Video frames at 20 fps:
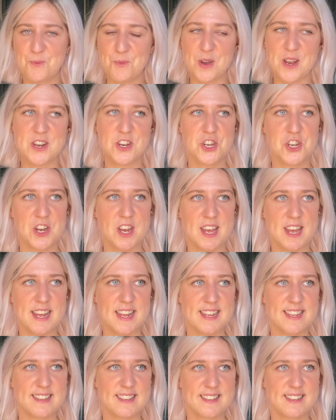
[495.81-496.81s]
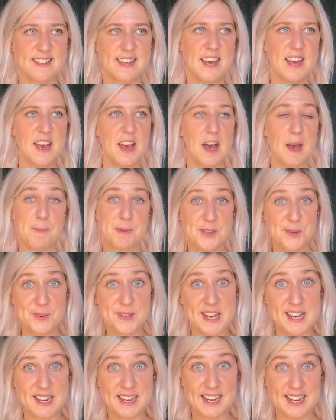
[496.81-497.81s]
which is, I'm still
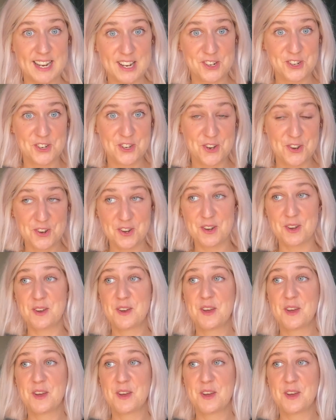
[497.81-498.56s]
technically a student,